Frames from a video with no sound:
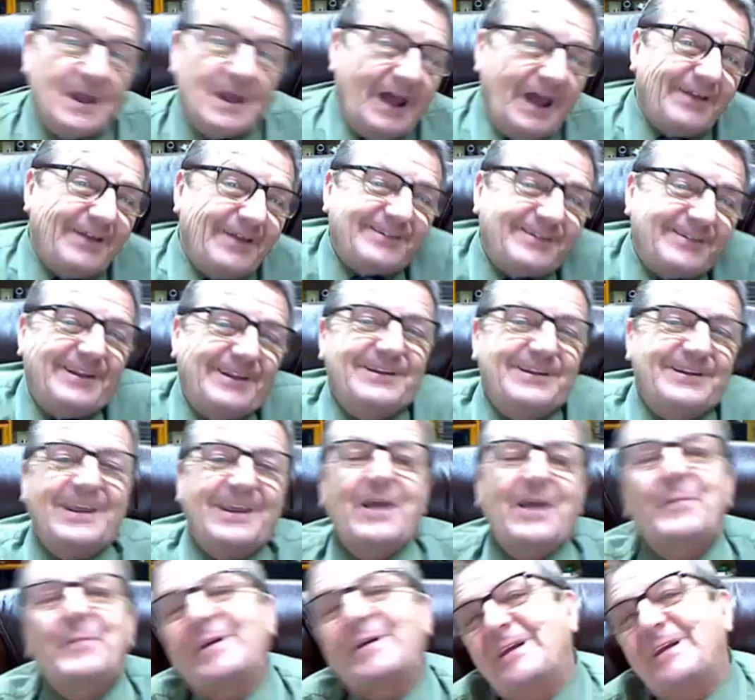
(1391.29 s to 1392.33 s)
that's good.
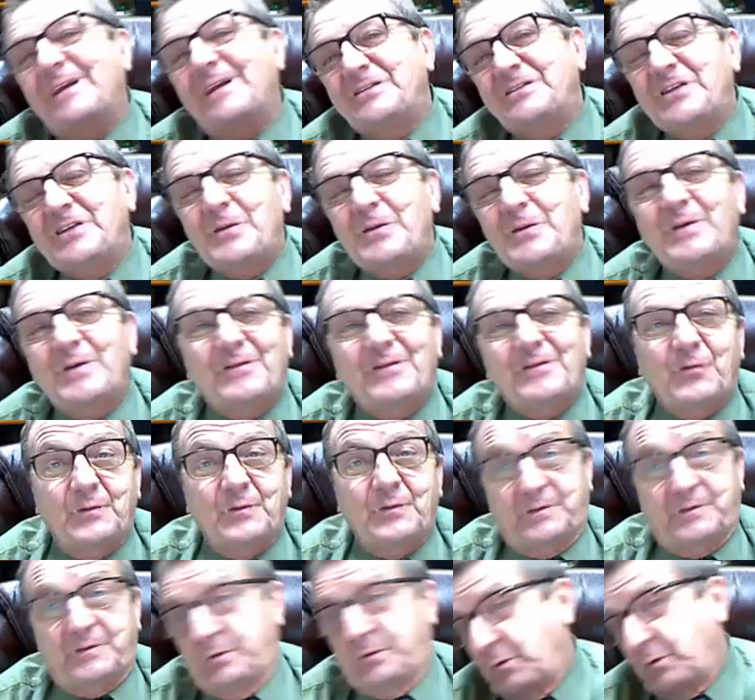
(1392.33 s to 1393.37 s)
She gave me
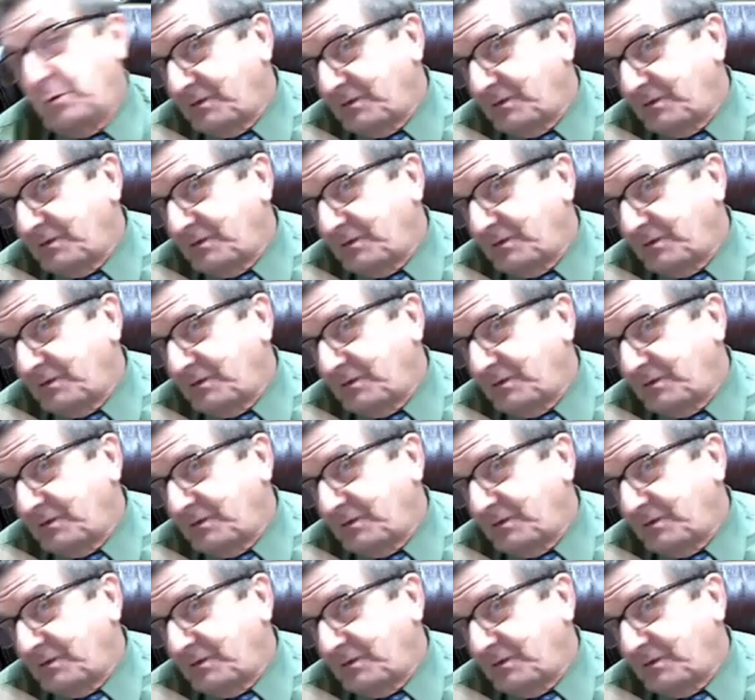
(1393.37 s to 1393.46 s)
information. Don't